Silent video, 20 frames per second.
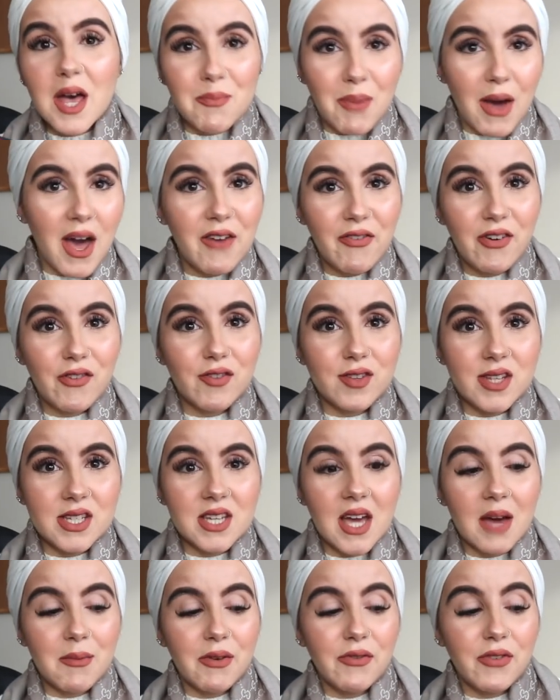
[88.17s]
perfect for this
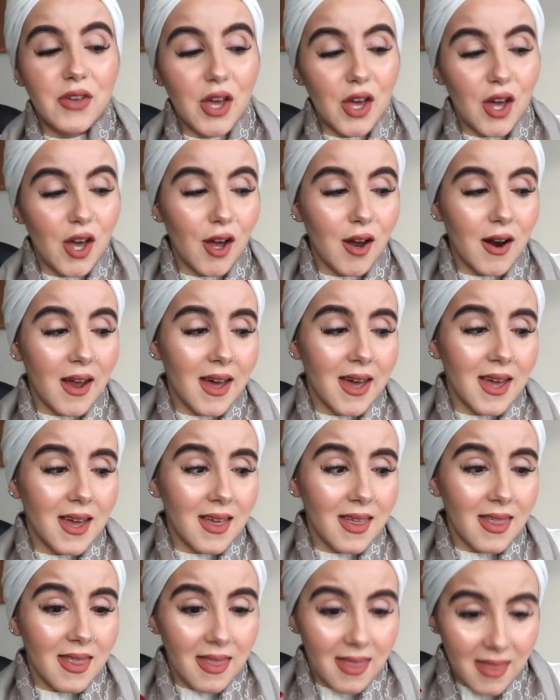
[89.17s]
time of year,
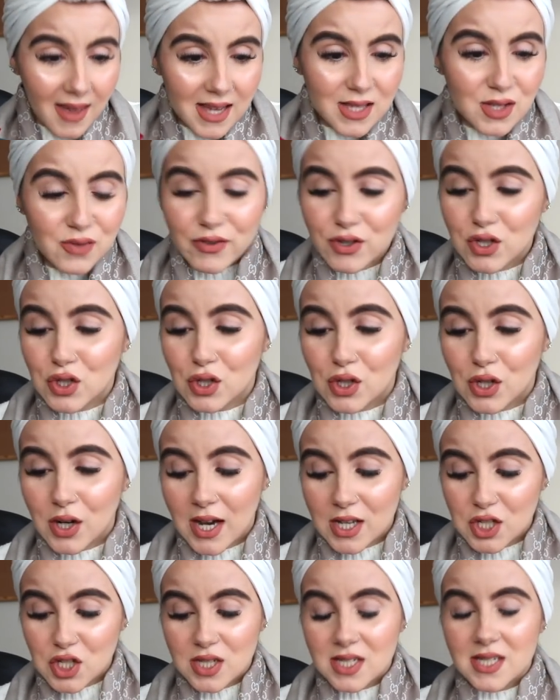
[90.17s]
like, that's for sure.
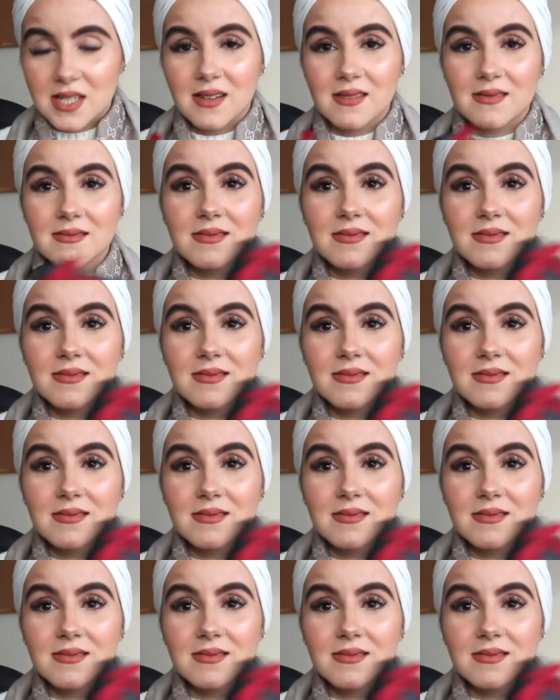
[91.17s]
I just,